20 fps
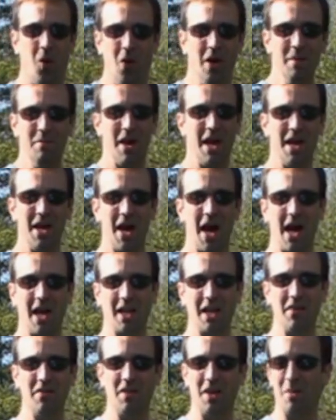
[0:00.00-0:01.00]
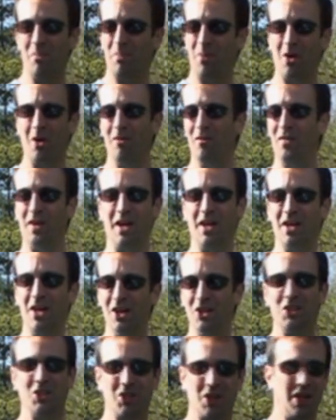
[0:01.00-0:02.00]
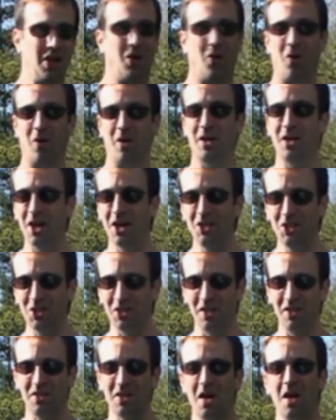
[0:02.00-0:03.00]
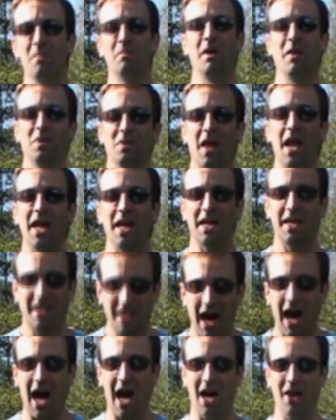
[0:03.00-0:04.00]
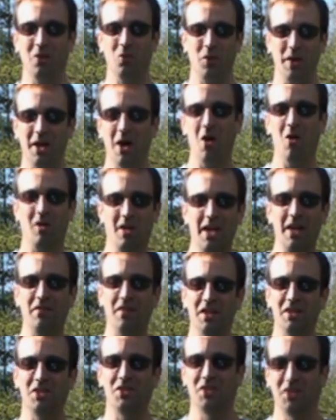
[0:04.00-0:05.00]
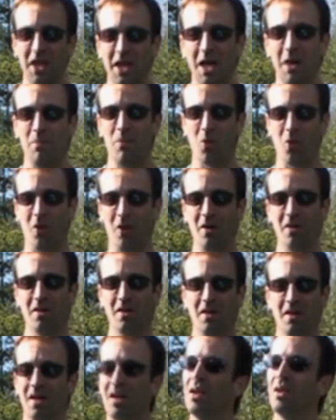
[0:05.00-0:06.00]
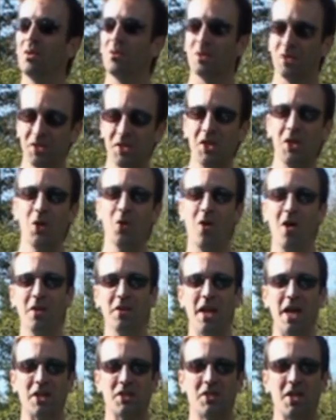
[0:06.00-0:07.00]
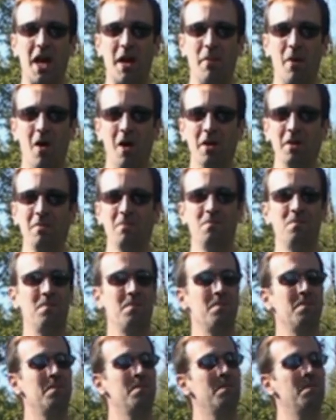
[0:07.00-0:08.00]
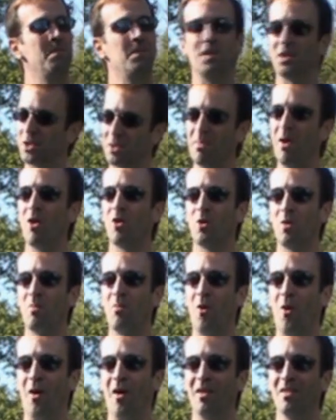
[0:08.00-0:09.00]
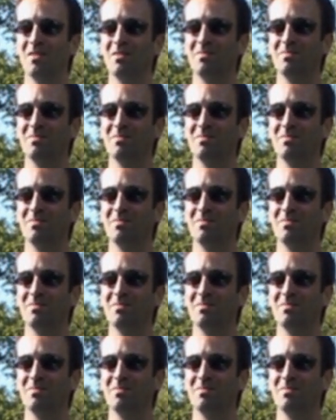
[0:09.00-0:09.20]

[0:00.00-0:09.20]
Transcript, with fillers: We may not live in a perfect country or countries, but thank God we don't live in Singapore. See you all next time on The Smoke Report.